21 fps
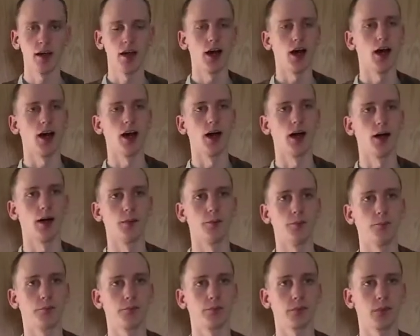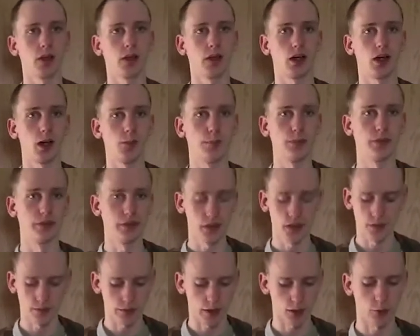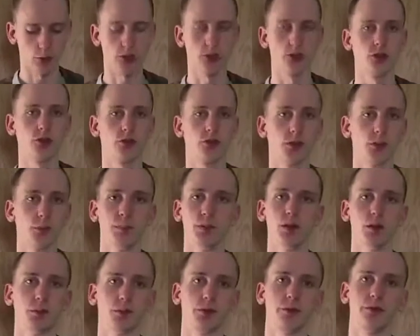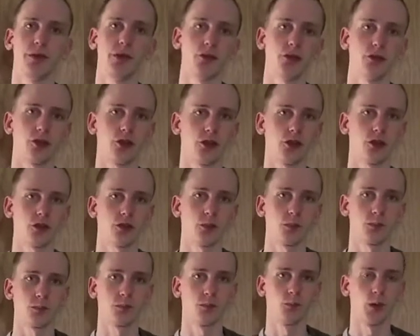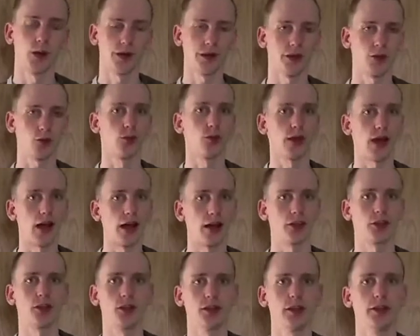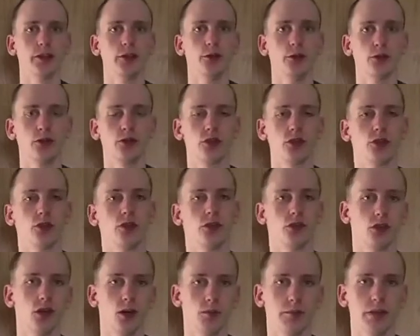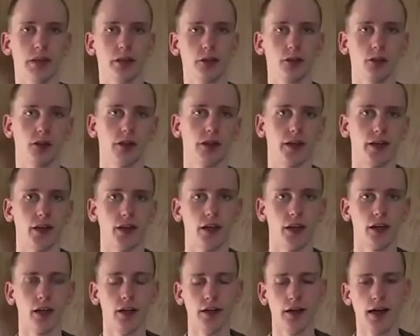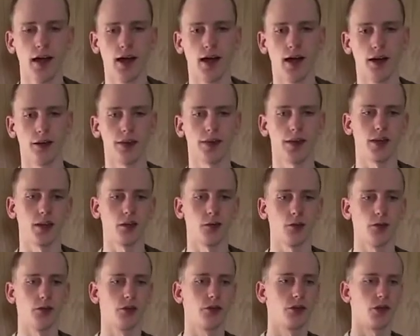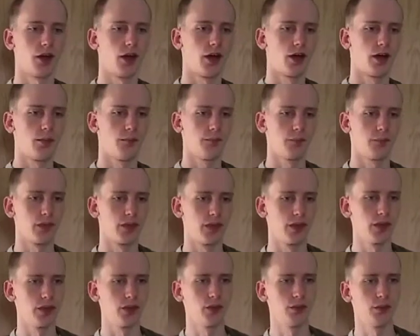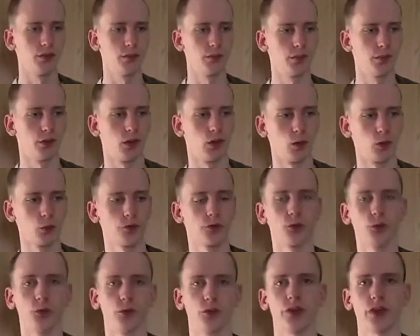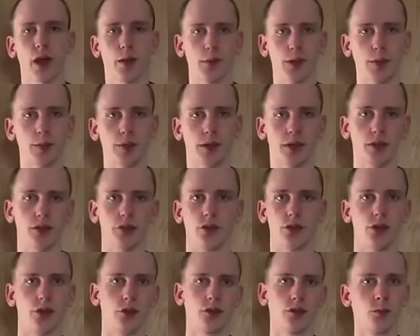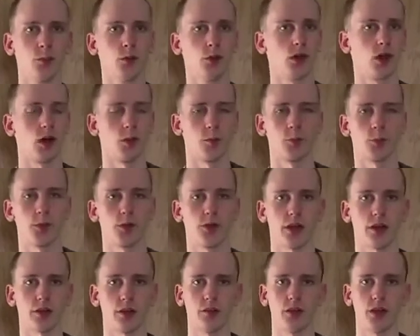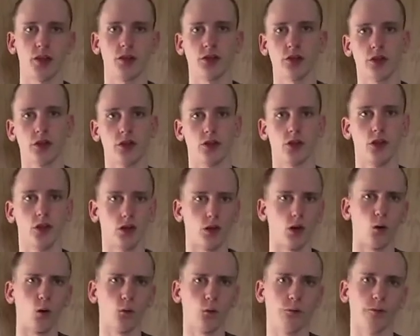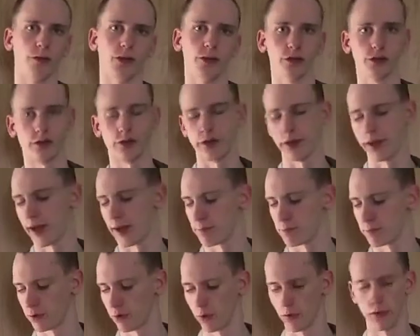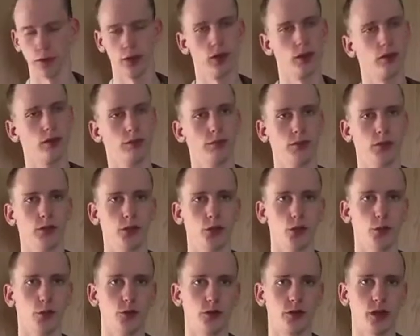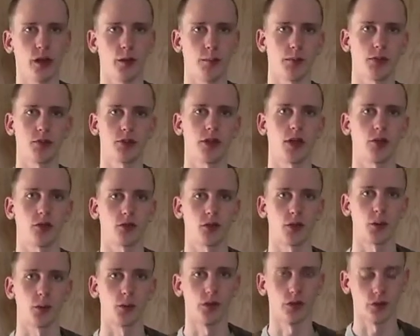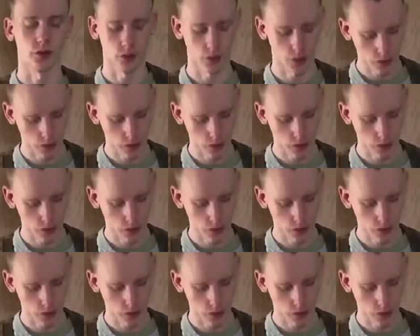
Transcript: I believe that was used for the bulletproof inserts when this was actually used as a military thing. I think that was the old school sappy plates, the small arms protective inserts, the old versions of them, not the new shaped chest rig ones.